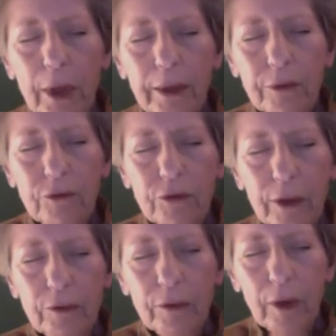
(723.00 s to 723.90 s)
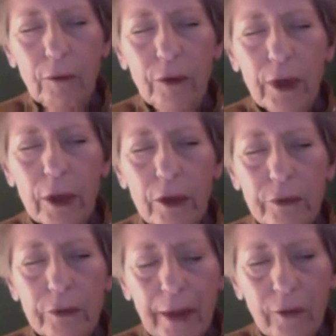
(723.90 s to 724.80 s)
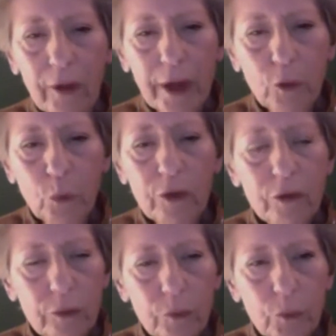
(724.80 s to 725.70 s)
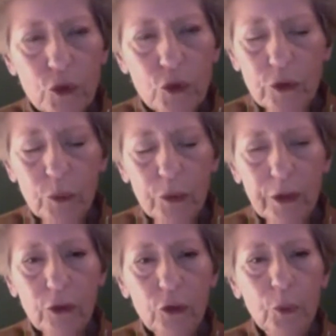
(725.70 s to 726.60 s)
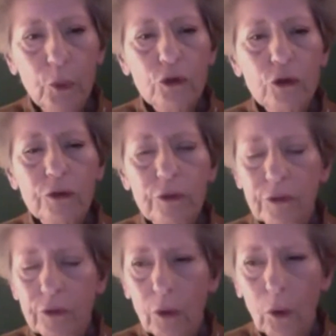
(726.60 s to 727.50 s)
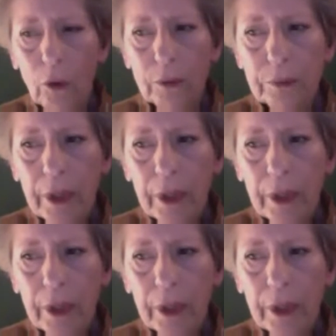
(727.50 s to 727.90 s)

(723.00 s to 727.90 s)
that sense of that light which is within you, which is the soul,